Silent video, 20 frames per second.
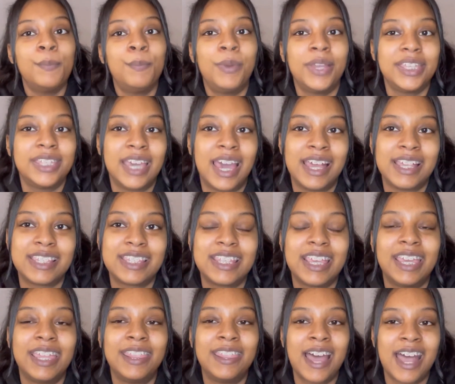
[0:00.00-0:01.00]
But yes,
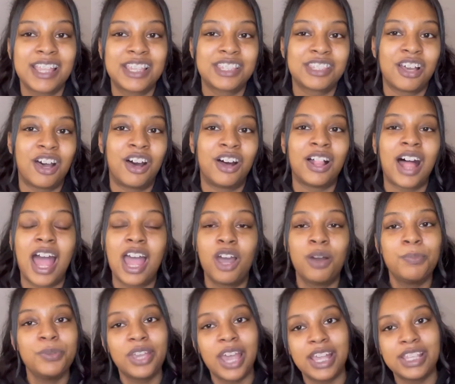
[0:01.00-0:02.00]
that's all. I
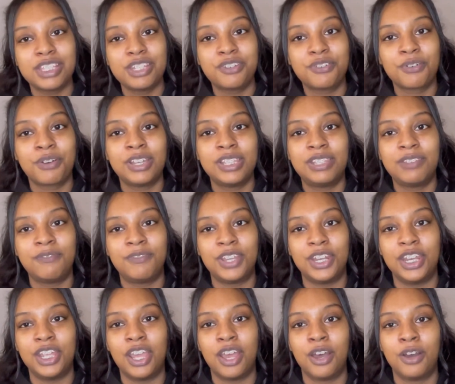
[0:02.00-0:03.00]
hope you guys enjoyed the
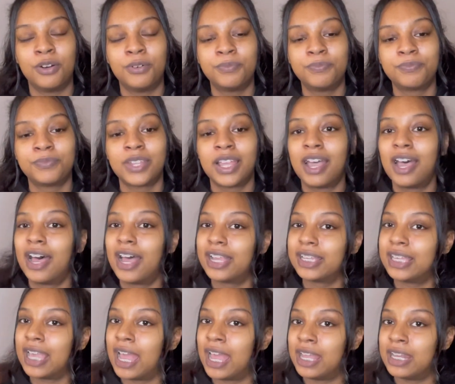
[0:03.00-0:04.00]
video.
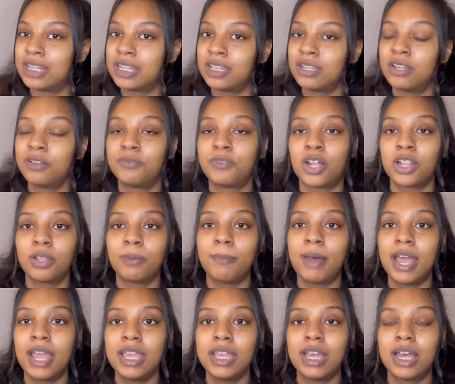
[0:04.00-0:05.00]
Again, follow
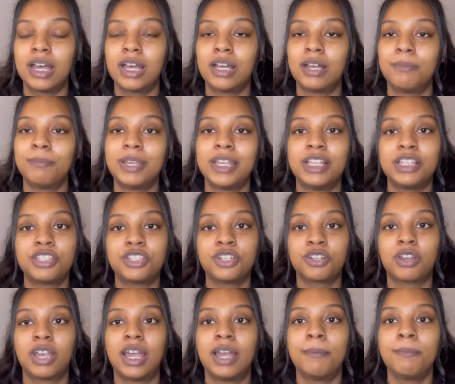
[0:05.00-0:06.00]
my
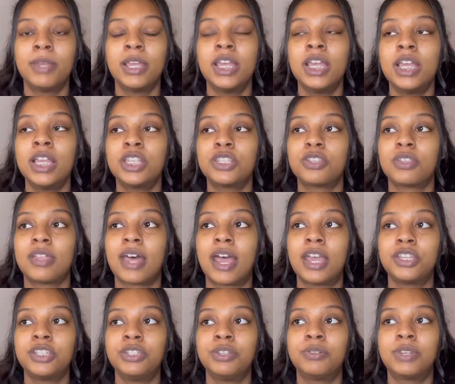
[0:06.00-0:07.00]
Instagram so
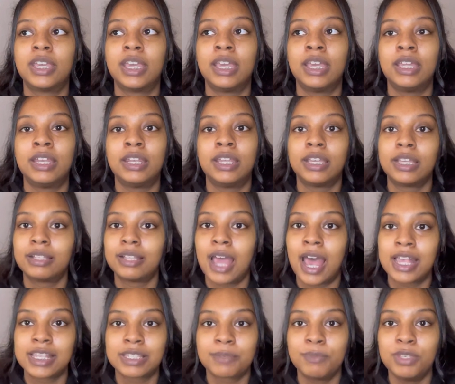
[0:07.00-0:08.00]
that you can
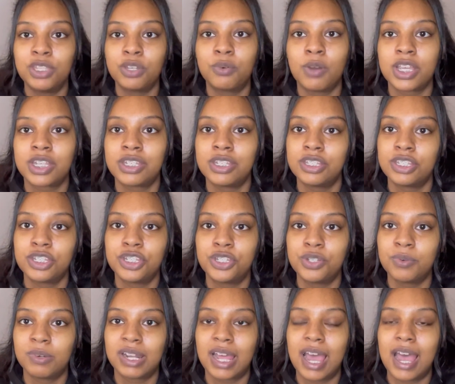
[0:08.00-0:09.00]
ask me the questions that
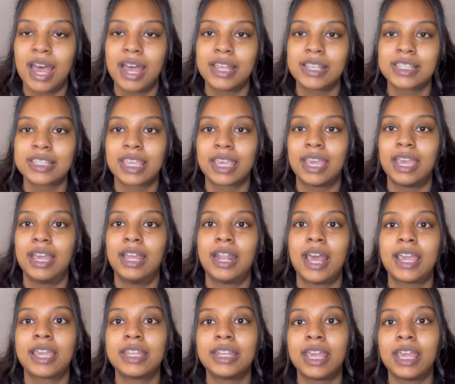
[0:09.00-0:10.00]
you want to ask and
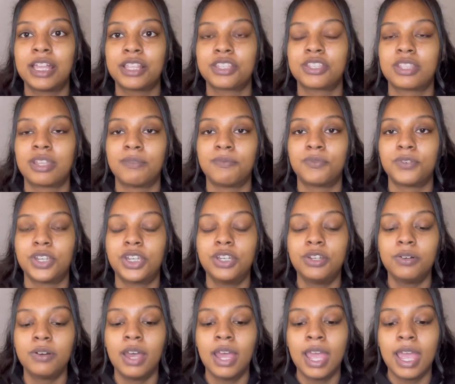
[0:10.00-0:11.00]
I can answer them for
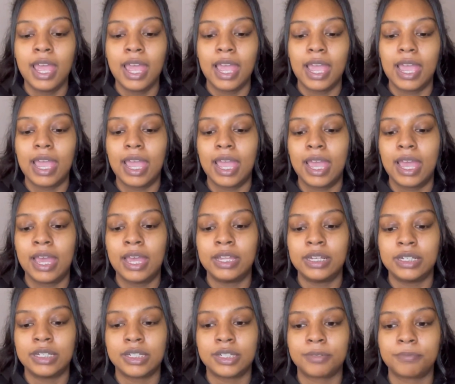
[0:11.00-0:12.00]
you.
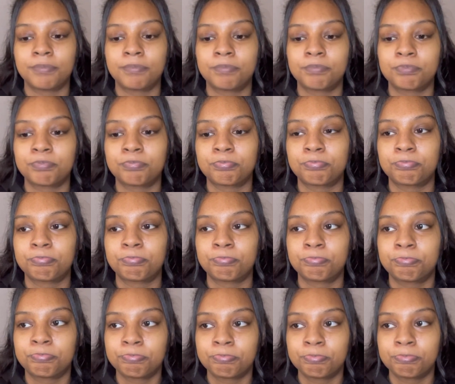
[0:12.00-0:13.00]
And
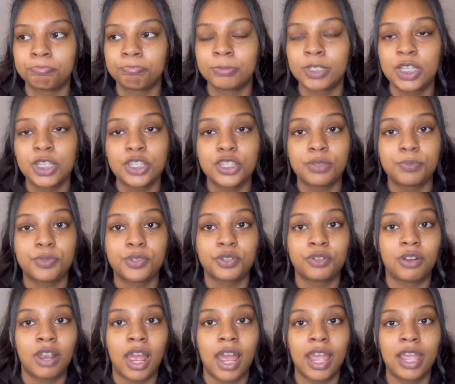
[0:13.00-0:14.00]

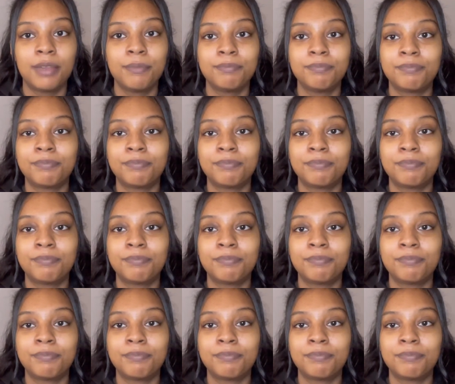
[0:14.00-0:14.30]
subscribe.